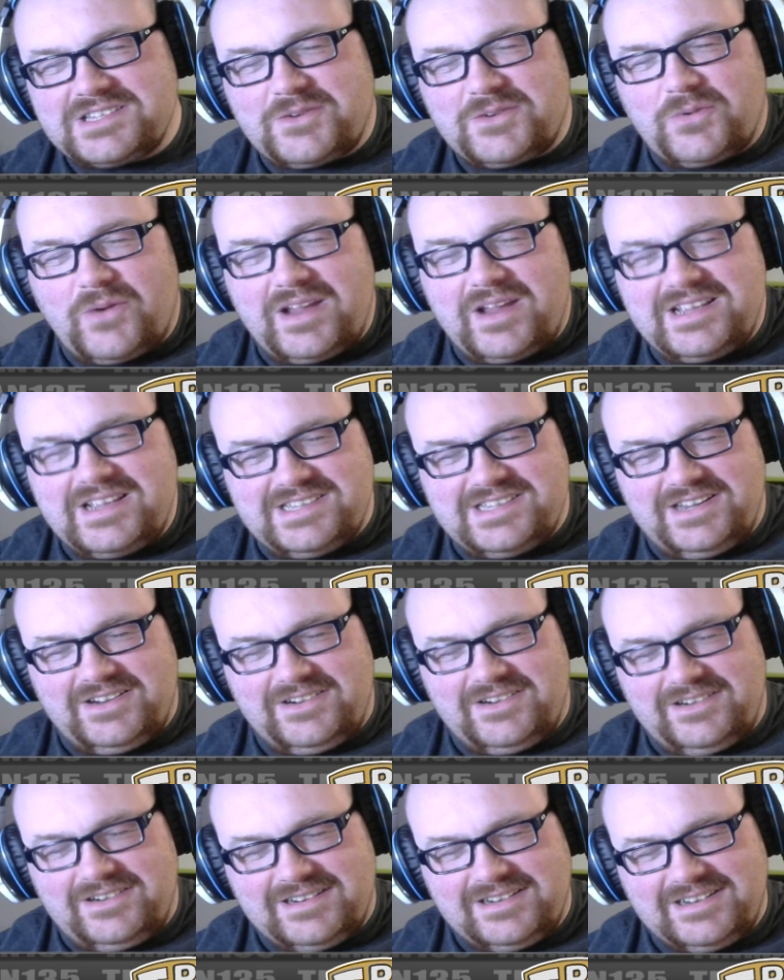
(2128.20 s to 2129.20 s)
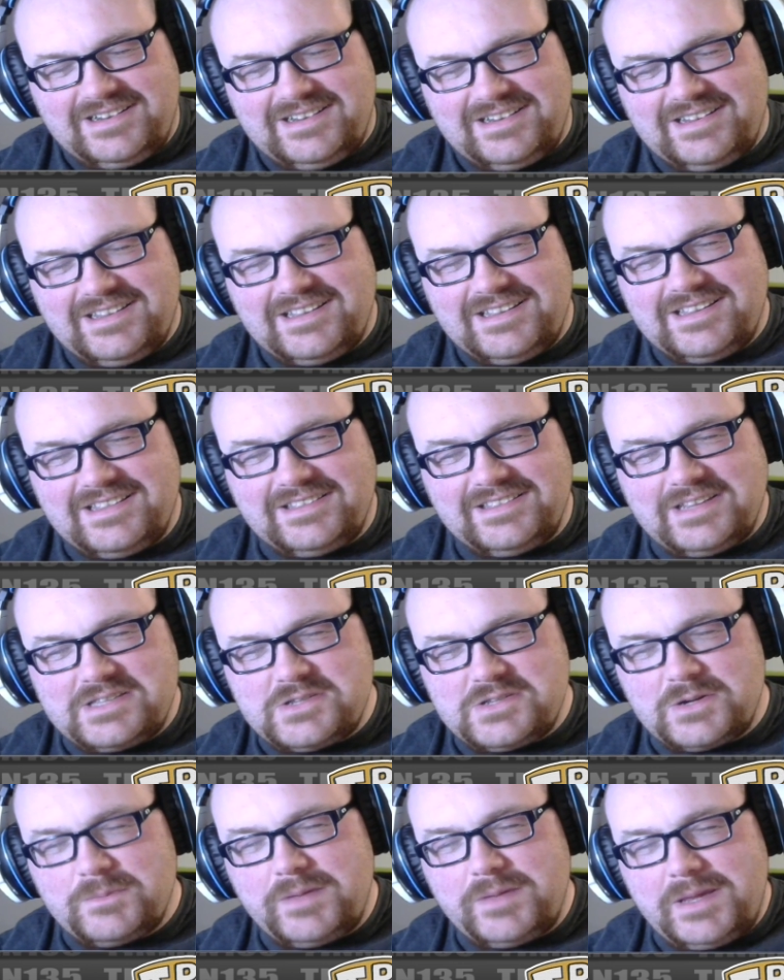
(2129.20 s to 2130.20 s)
crazier,
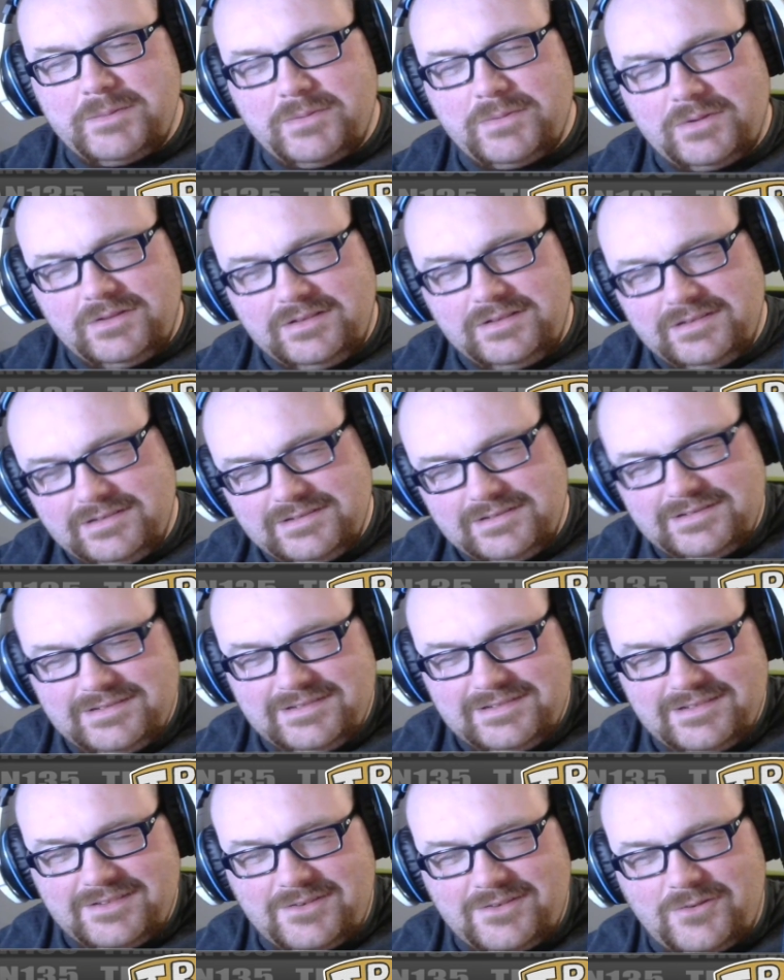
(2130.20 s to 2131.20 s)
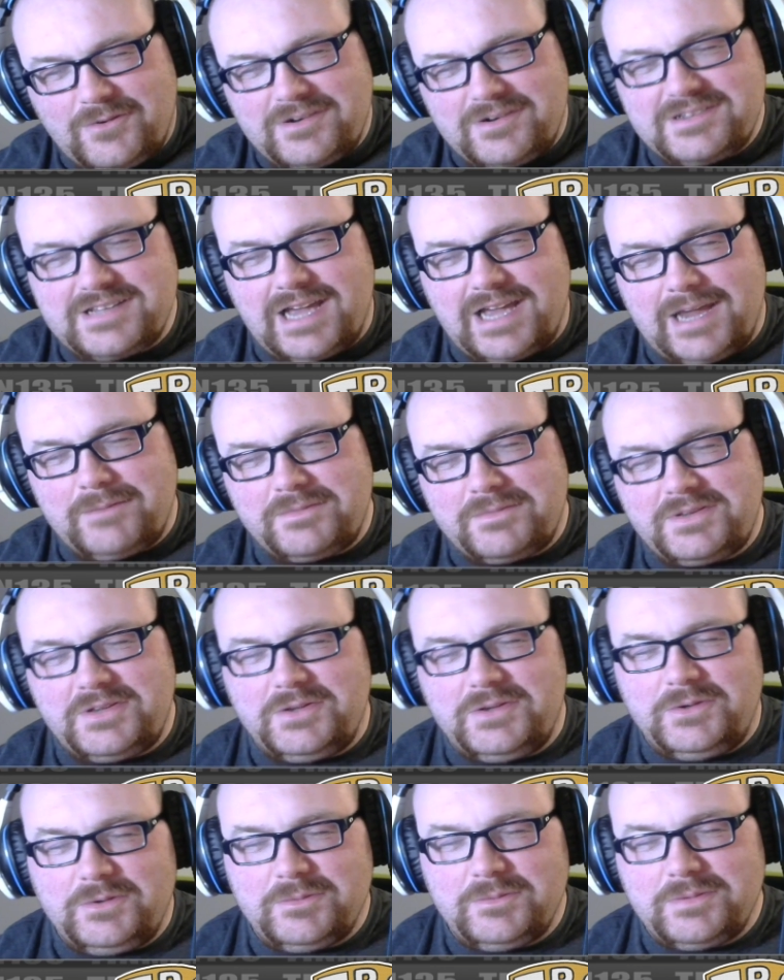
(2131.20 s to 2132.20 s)
lizard people or time cube?